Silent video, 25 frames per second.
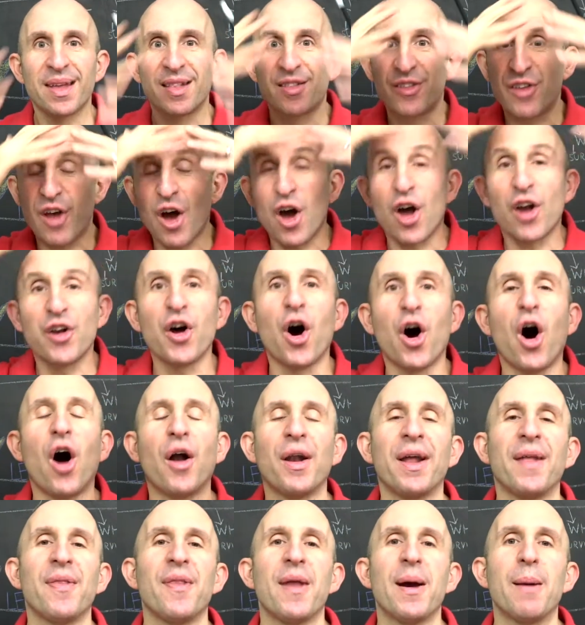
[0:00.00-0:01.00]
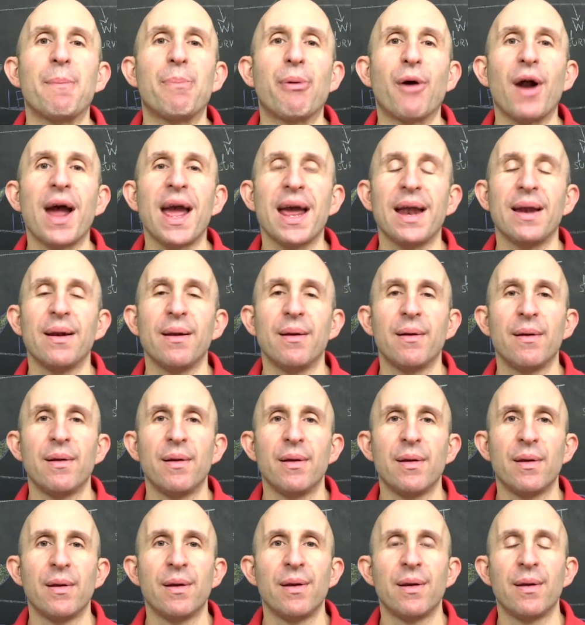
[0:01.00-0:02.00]
turned on in their brain.
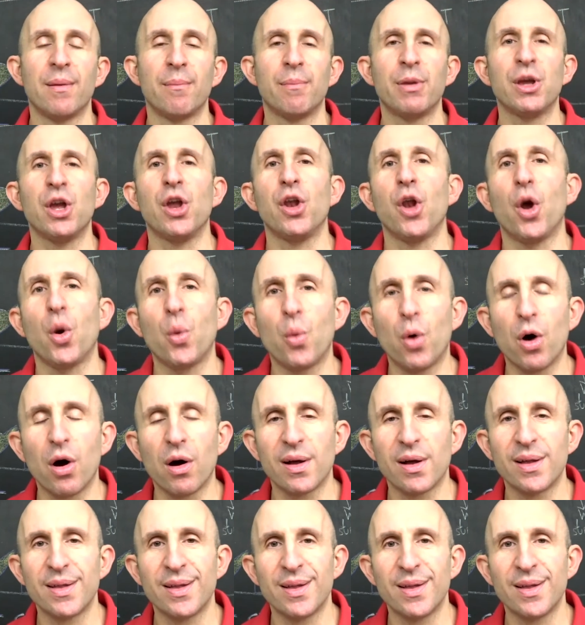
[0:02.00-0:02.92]
But you know what?